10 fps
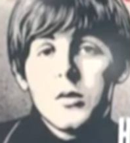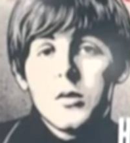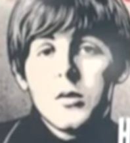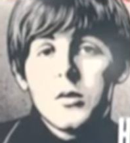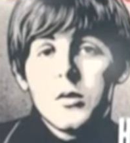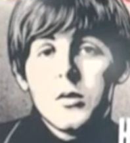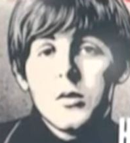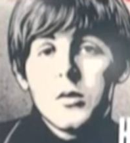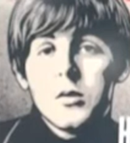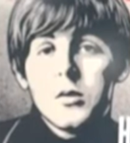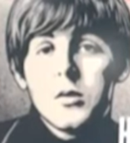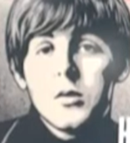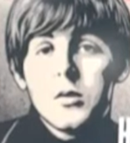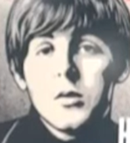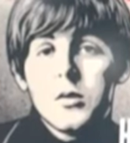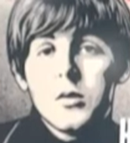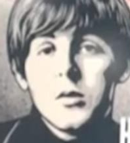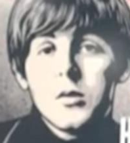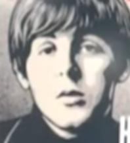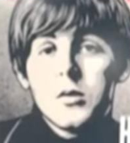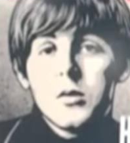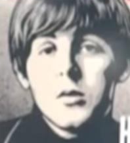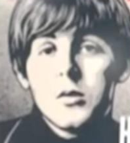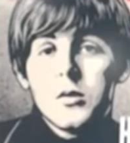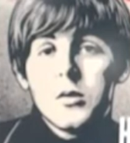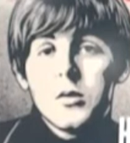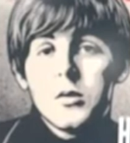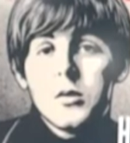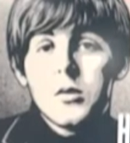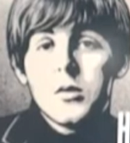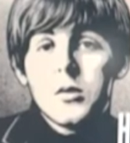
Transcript: No words are spoken by the person on screen.